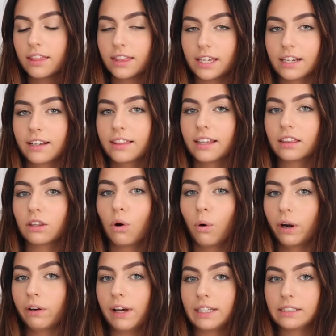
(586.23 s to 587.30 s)
think that the
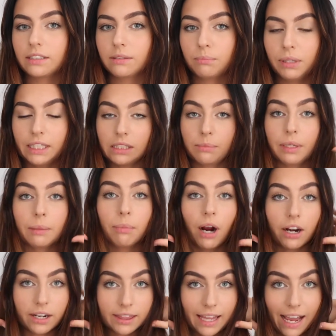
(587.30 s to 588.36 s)
oil plays a big
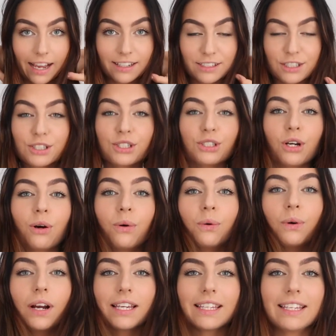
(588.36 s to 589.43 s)
part in that.
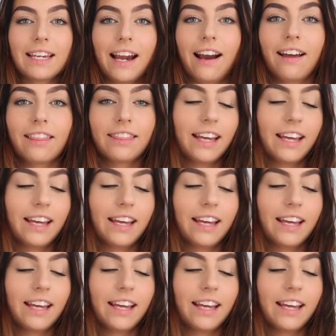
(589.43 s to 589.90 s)
So yeah,